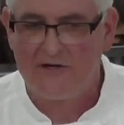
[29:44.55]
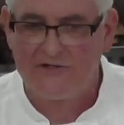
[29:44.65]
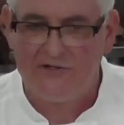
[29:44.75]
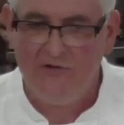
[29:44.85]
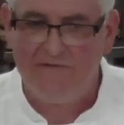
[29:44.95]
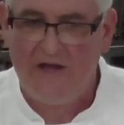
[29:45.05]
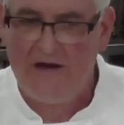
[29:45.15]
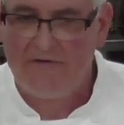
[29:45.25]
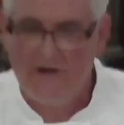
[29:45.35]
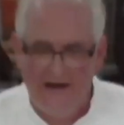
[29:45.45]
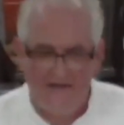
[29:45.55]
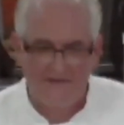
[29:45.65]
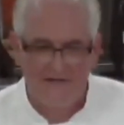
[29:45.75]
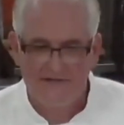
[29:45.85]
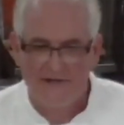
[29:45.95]
there's 2 flavor
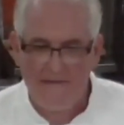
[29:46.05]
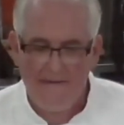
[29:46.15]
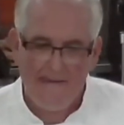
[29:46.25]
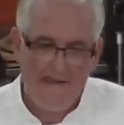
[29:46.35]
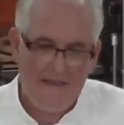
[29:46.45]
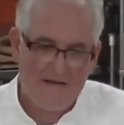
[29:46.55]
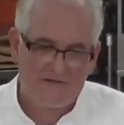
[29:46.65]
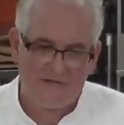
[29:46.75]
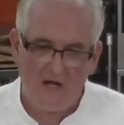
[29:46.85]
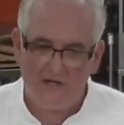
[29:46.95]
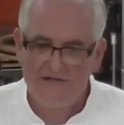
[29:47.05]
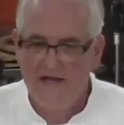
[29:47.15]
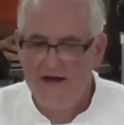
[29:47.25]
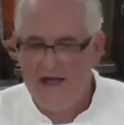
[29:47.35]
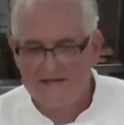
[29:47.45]
enhancers, salt
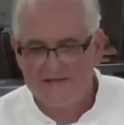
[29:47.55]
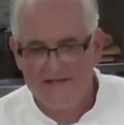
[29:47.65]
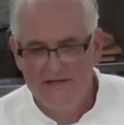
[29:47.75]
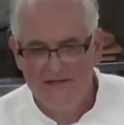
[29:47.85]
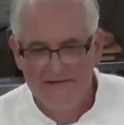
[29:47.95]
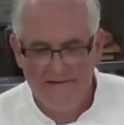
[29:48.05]
and acid?